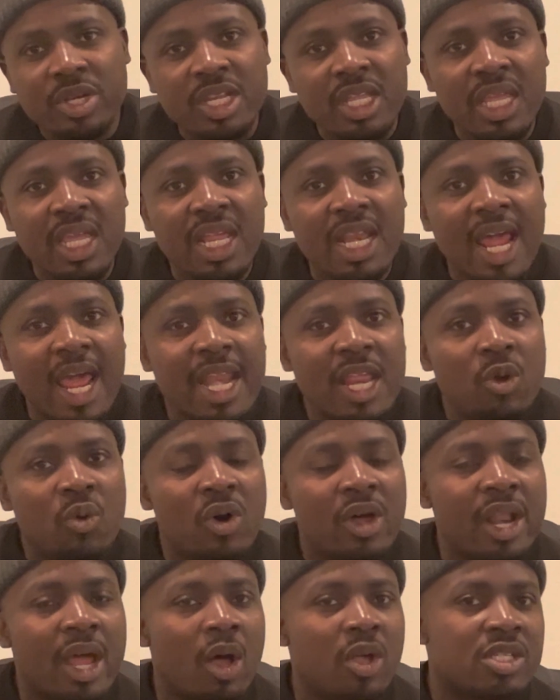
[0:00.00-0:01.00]
need
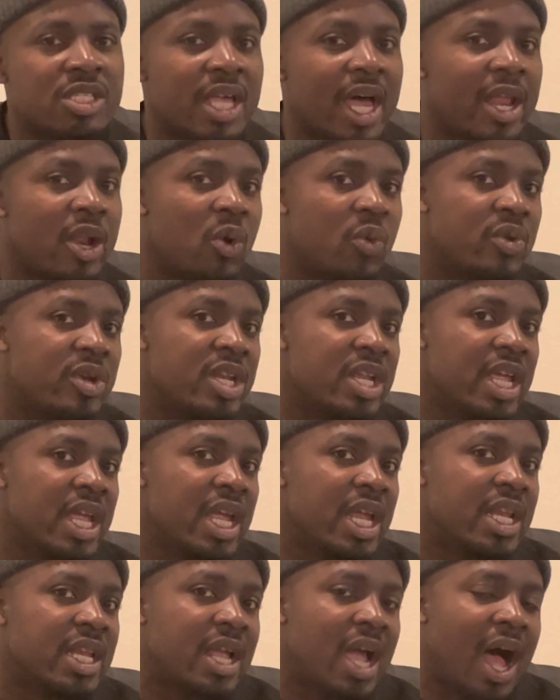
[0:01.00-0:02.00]
anyone else. I don't
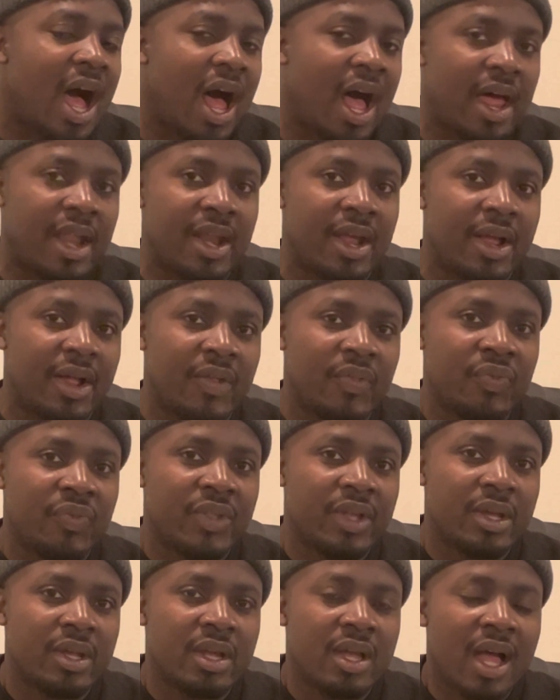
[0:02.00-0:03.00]
need God.
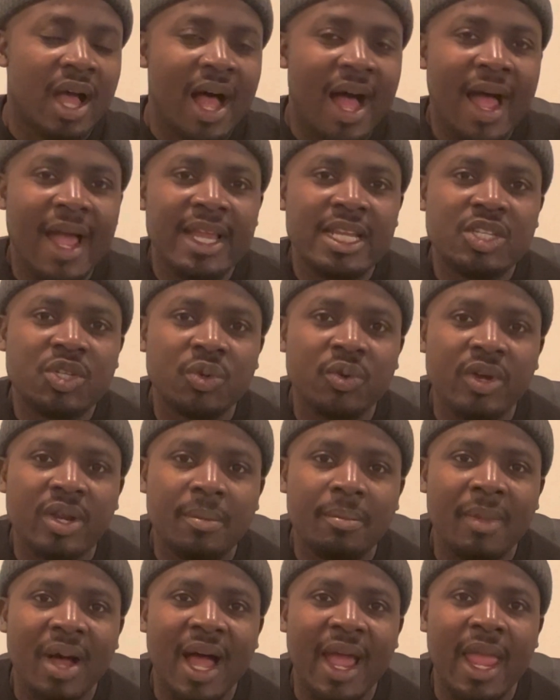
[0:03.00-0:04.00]
I do
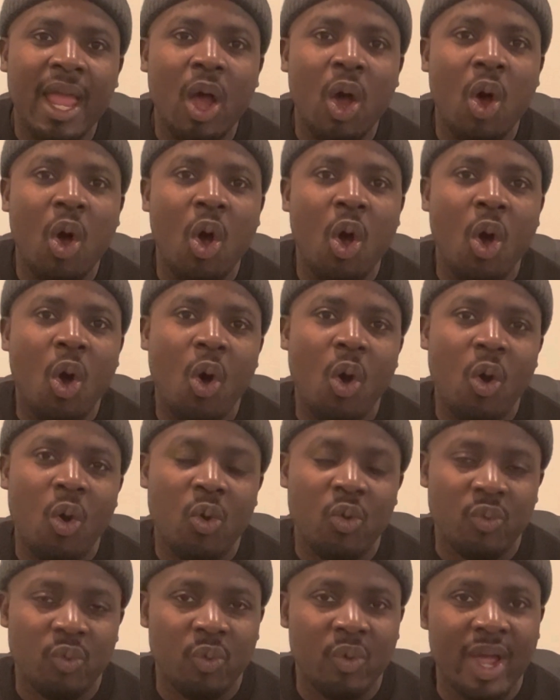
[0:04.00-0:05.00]
it my
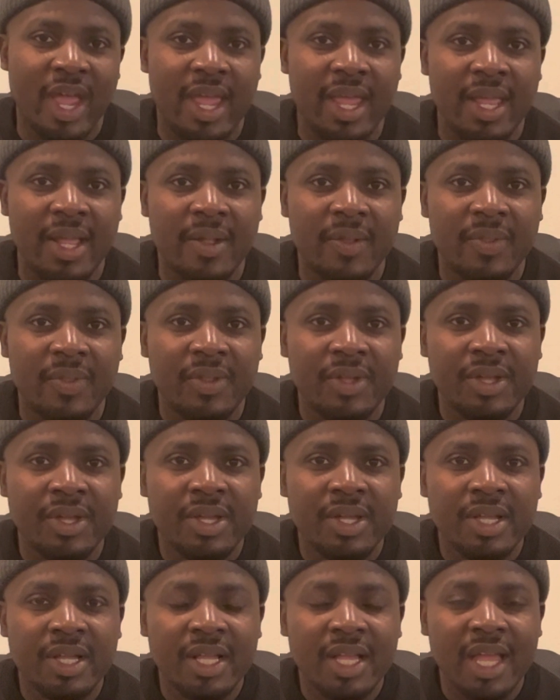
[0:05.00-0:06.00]
own way.
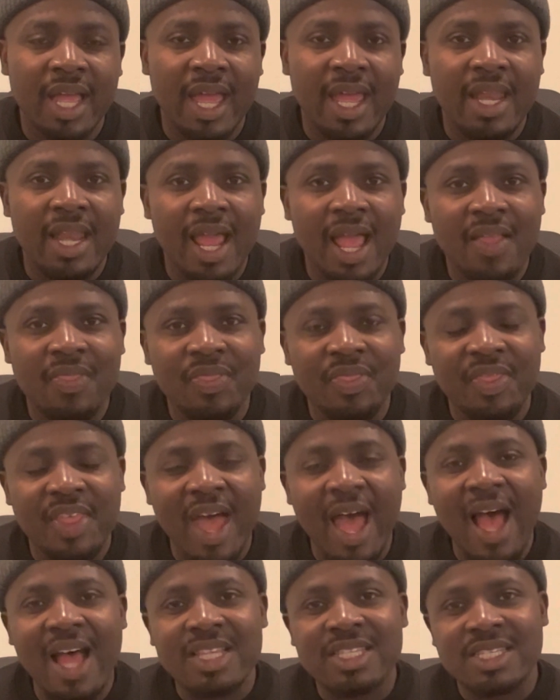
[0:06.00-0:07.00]
And
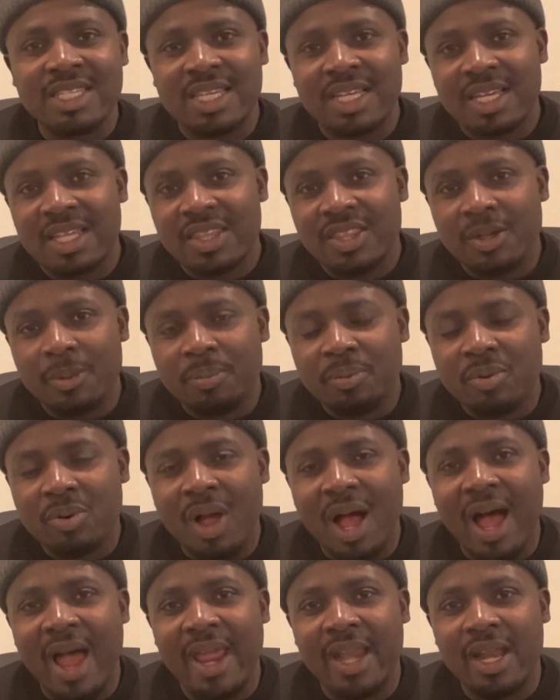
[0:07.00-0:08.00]
that's the
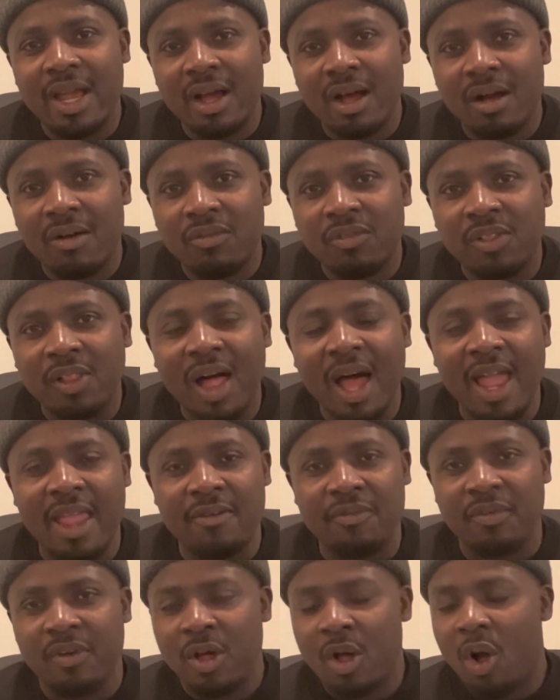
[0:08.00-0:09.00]
pride of
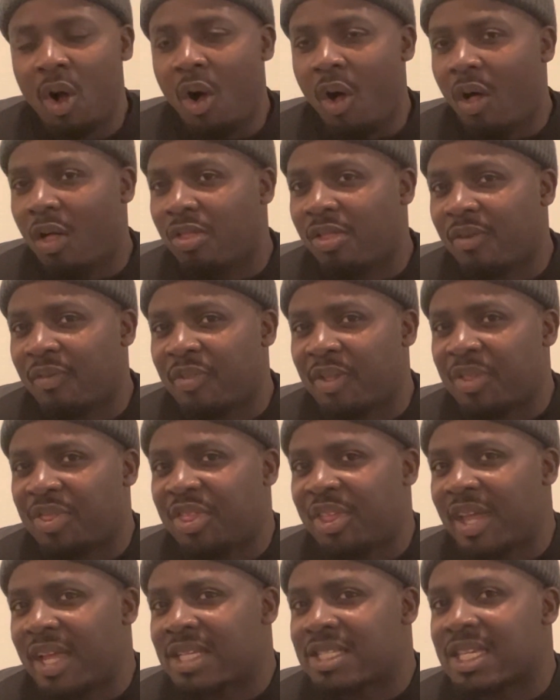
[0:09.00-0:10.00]
life. All of the
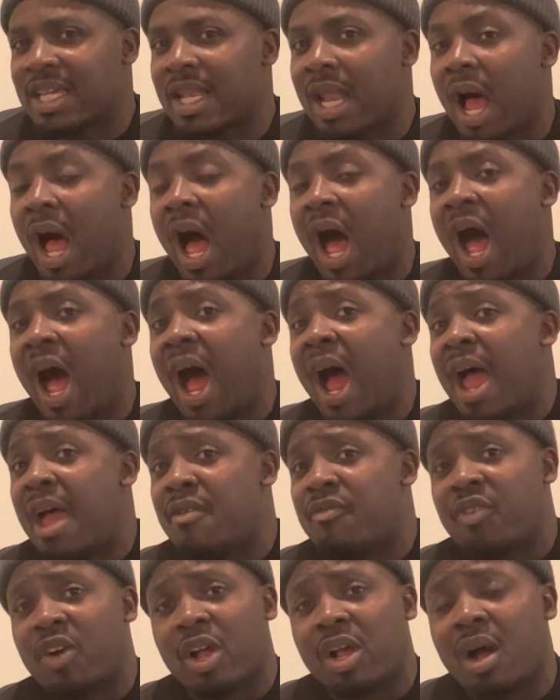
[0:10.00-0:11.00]
things that
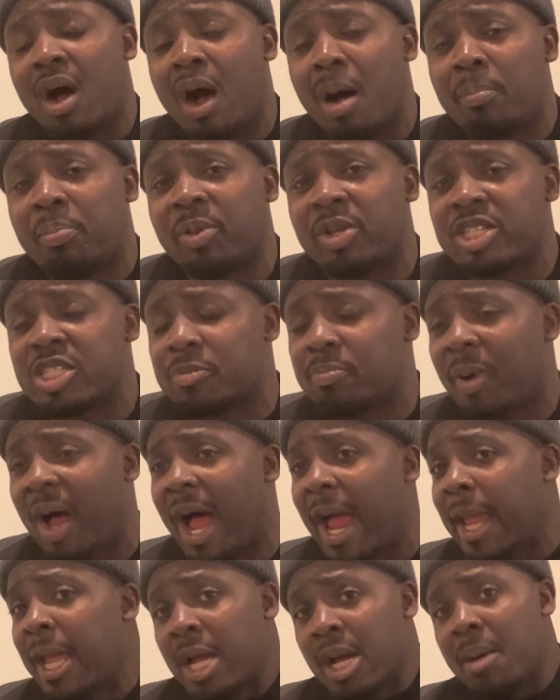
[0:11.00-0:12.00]
I've accomplished
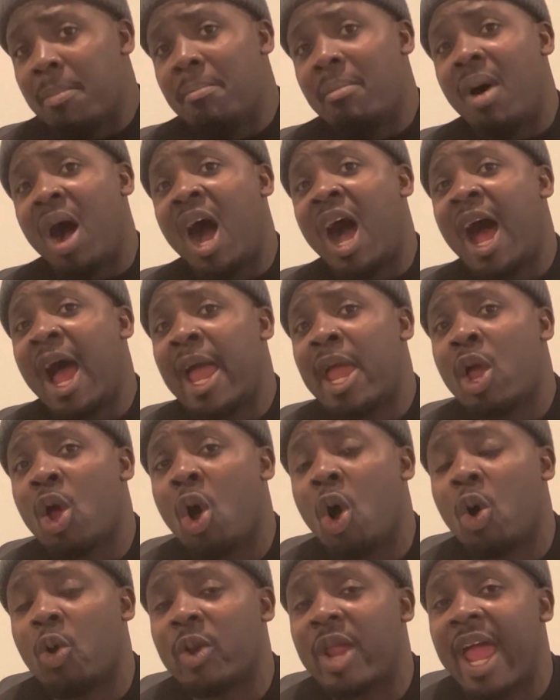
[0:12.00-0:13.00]
by my
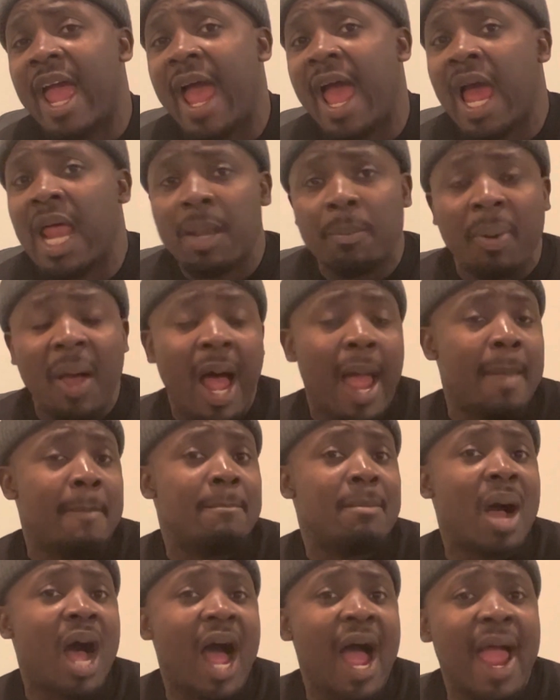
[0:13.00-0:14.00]
own hand, by
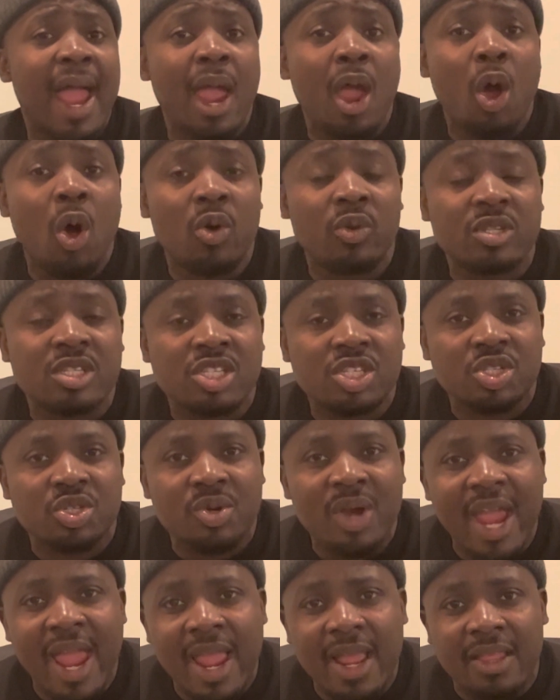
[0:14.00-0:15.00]
my own
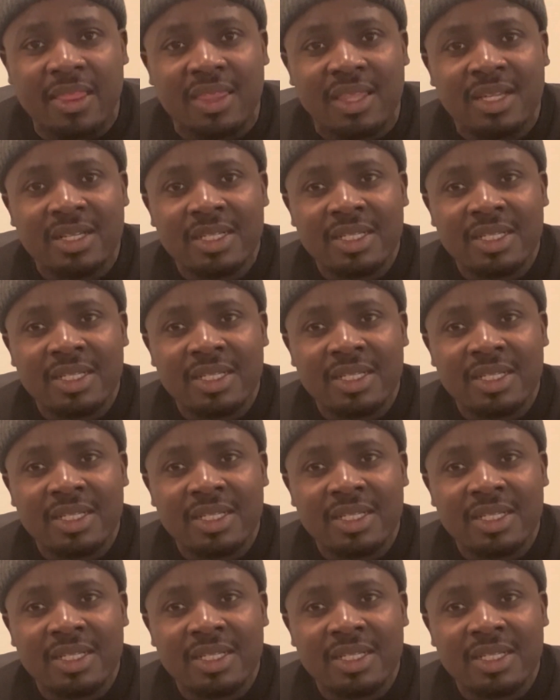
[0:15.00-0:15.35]
strength.